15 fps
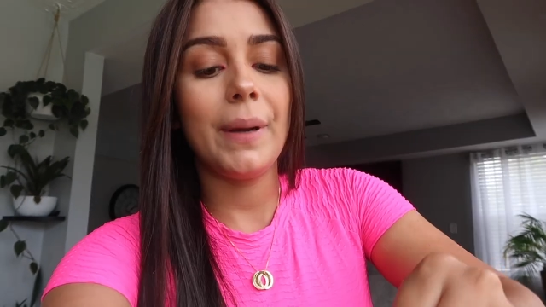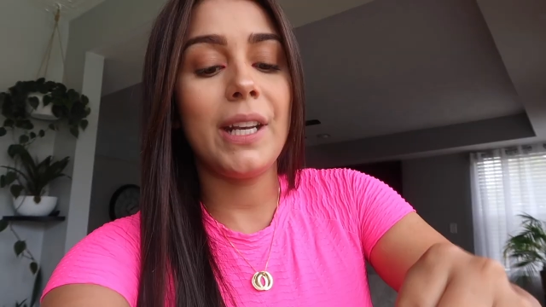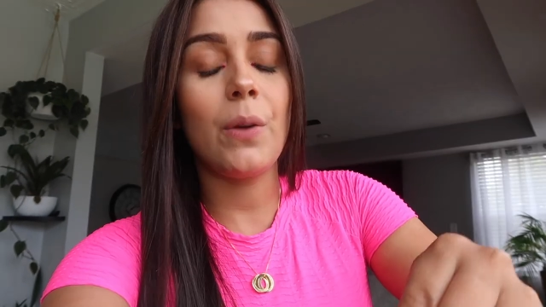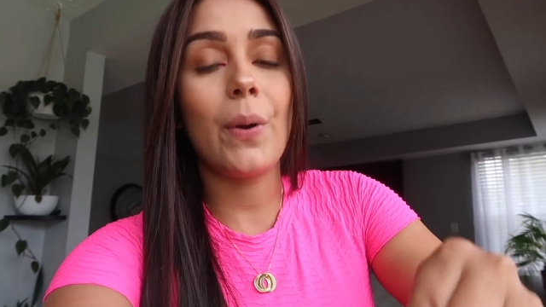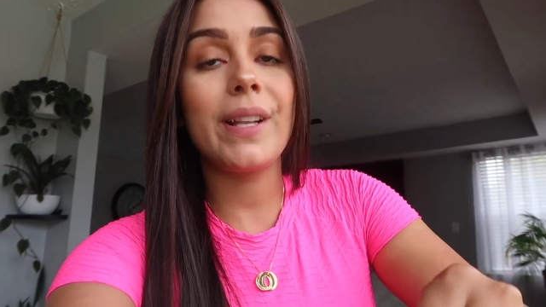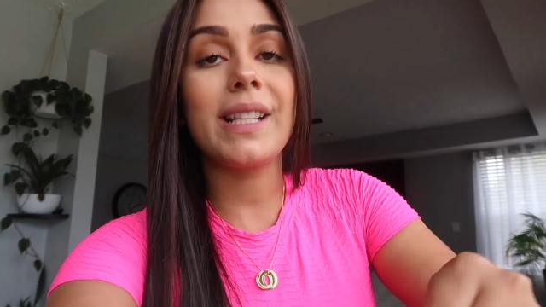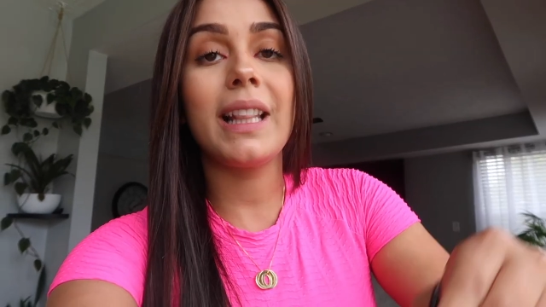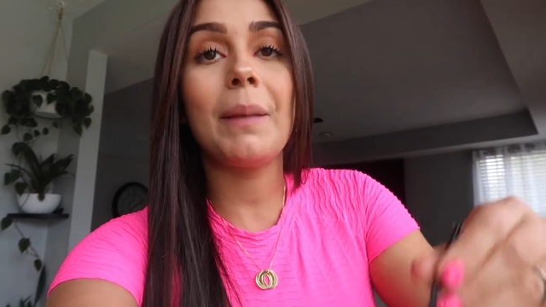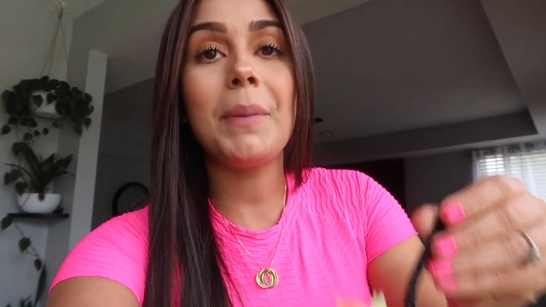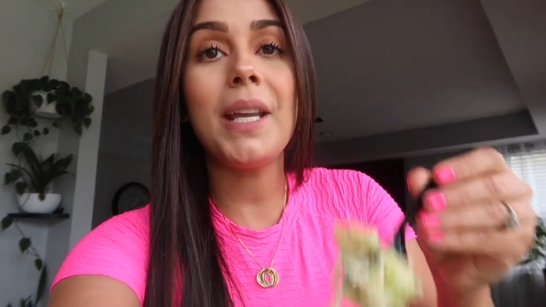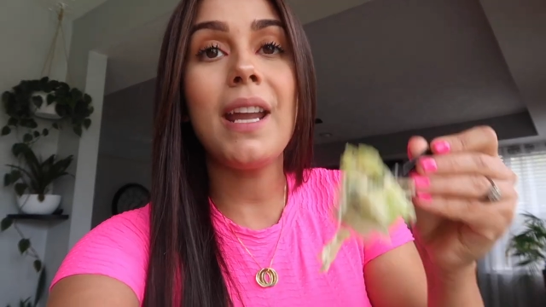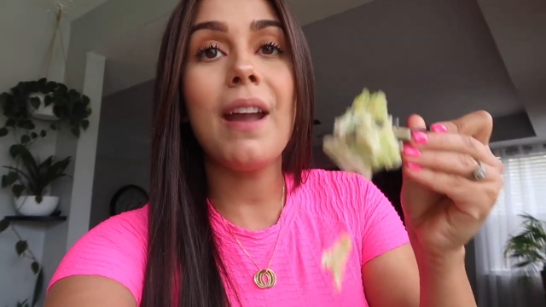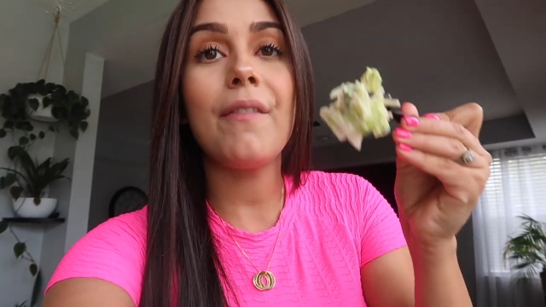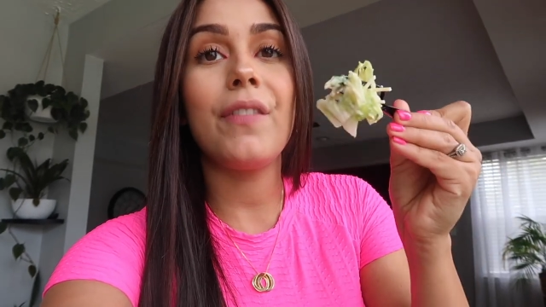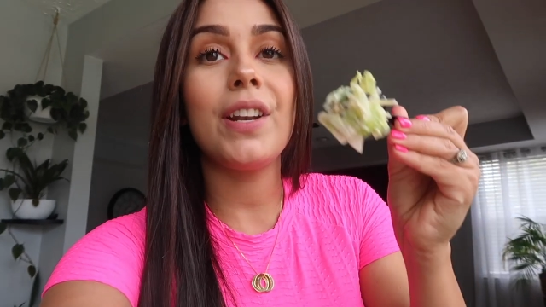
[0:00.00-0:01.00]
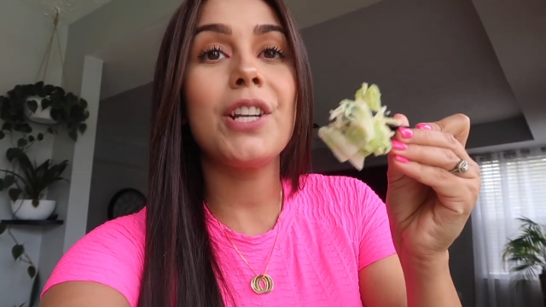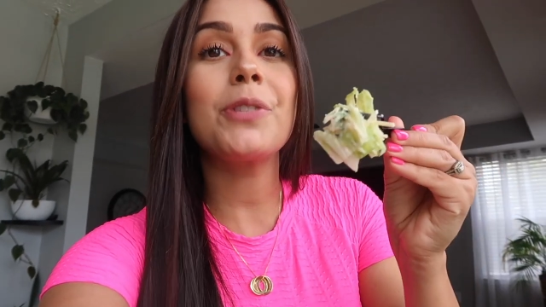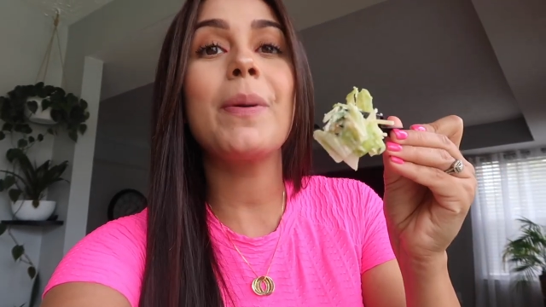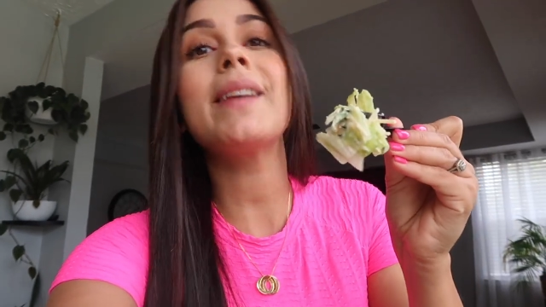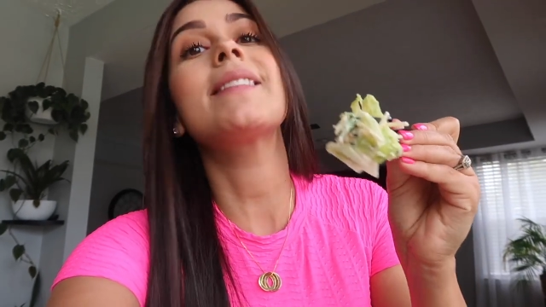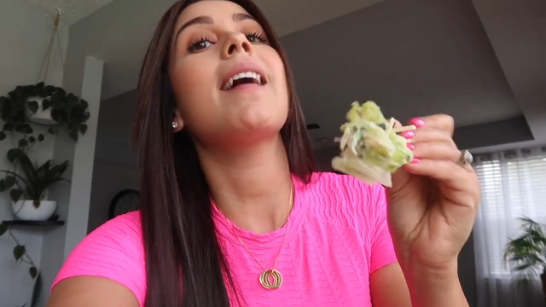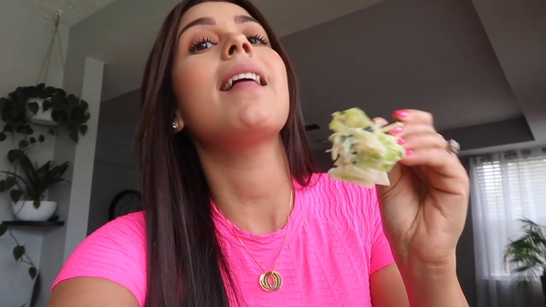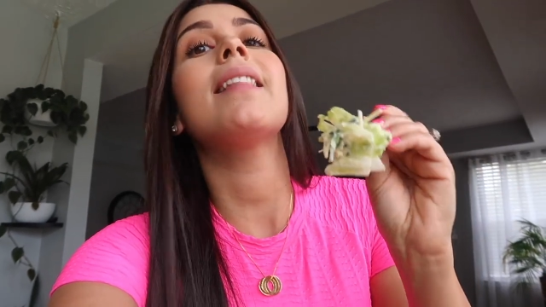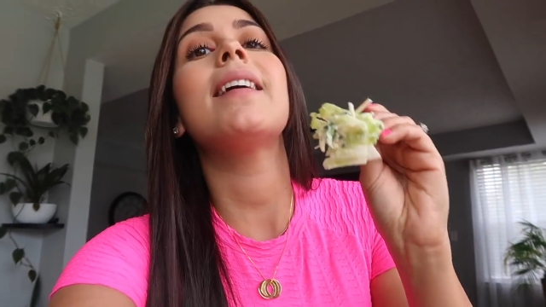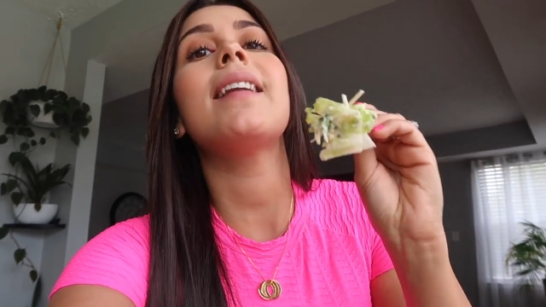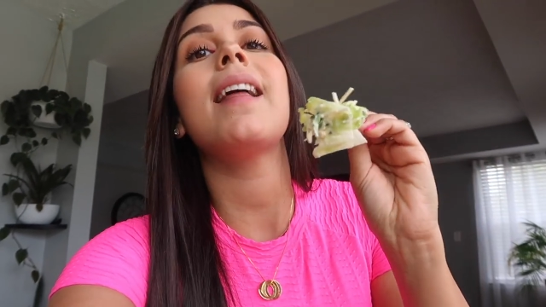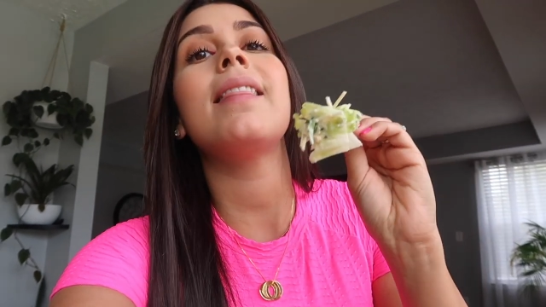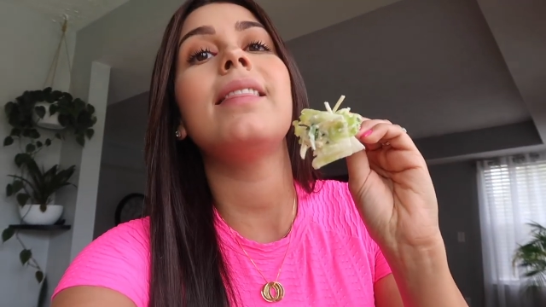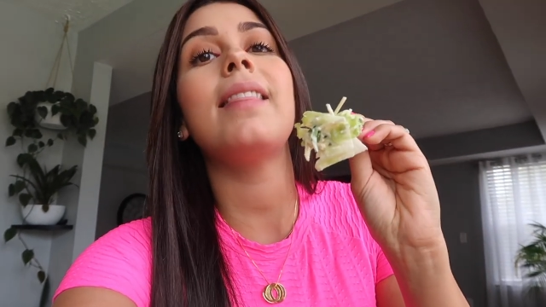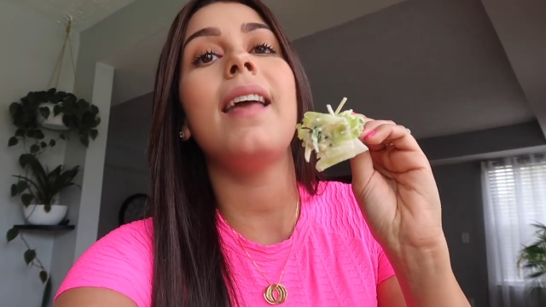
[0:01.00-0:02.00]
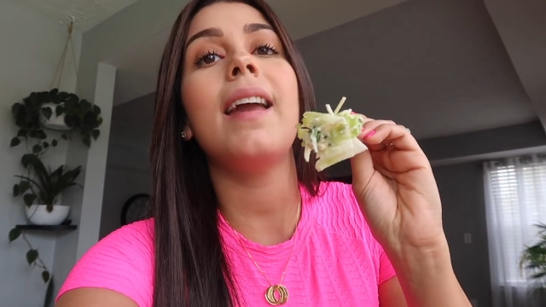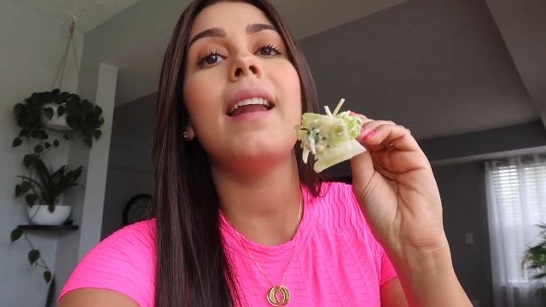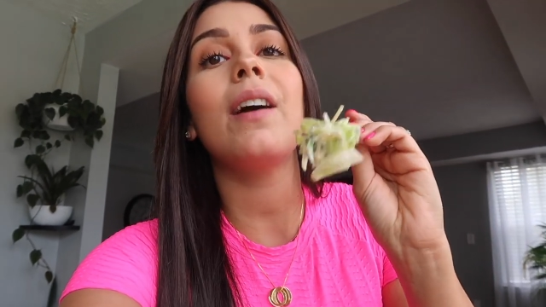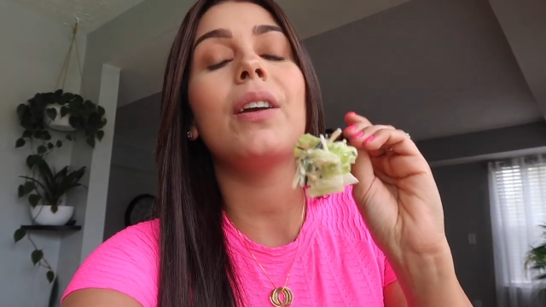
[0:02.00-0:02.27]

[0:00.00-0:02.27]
But anyways, let me finish my salad and then